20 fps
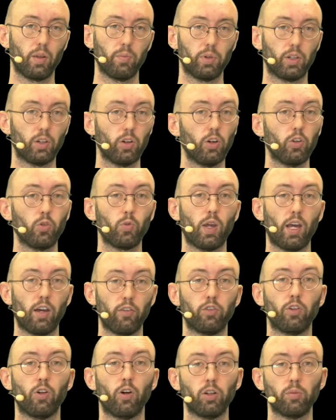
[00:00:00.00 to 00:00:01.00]
because we
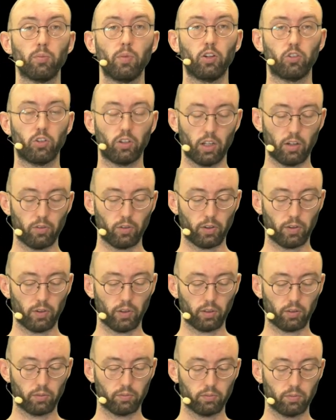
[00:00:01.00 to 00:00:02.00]
have not measured
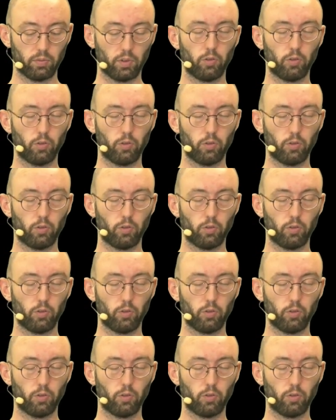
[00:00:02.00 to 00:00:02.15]
everything.